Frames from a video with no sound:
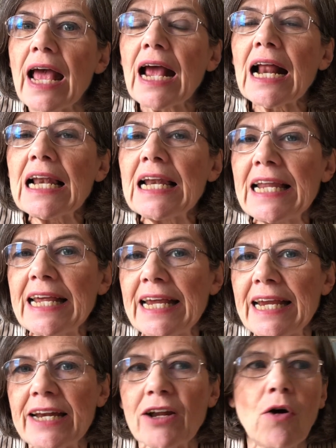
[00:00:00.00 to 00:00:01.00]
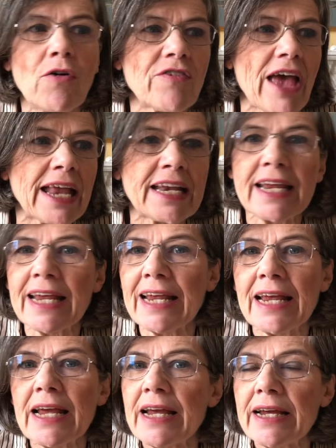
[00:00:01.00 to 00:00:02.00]
clean of
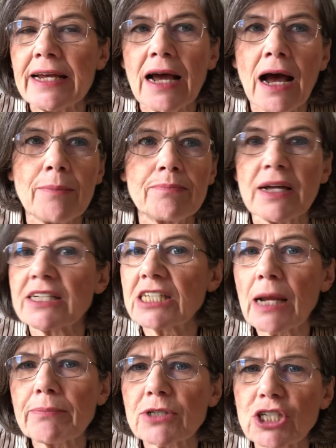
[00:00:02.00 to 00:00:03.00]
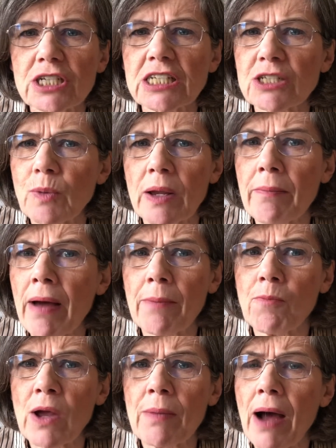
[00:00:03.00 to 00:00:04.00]
any um, assumptions we,
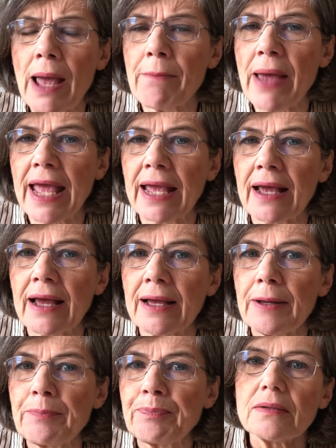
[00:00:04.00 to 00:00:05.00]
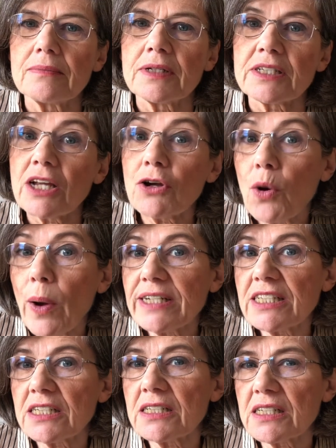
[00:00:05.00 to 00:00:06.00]
we might make. So
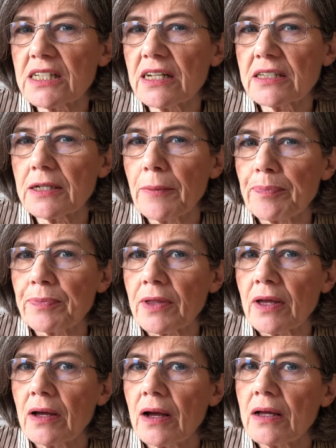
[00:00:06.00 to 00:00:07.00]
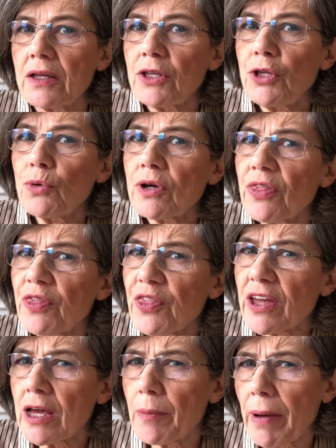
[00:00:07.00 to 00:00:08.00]
questions that you can
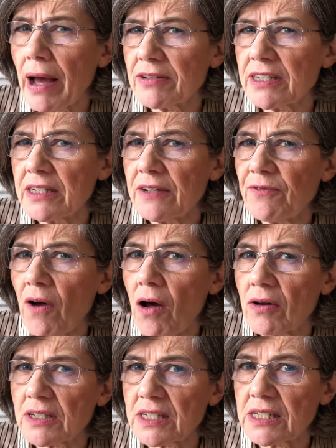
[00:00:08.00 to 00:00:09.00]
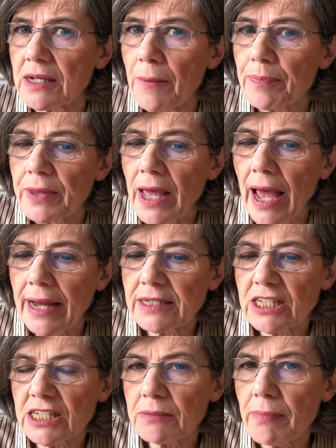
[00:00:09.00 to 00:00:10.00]
think about in advance and
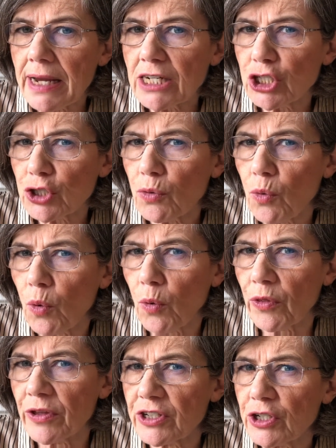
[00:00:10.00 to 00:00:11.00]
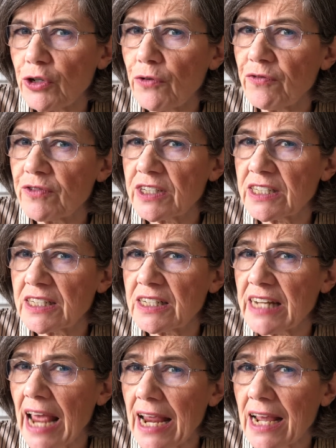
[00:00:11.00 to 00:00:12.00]
just make sure that you've
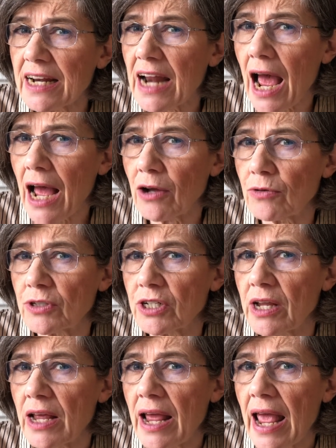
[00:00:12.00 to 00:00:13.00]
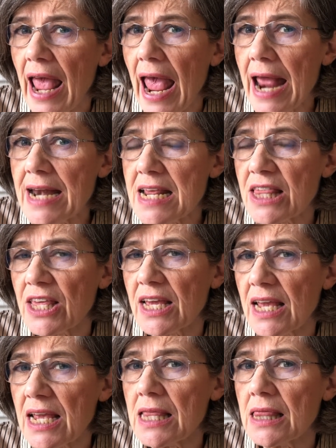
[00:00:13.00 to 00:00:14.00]
taken out anything
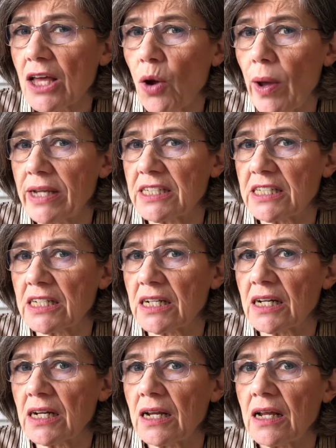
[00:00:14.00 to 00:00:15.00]
in the question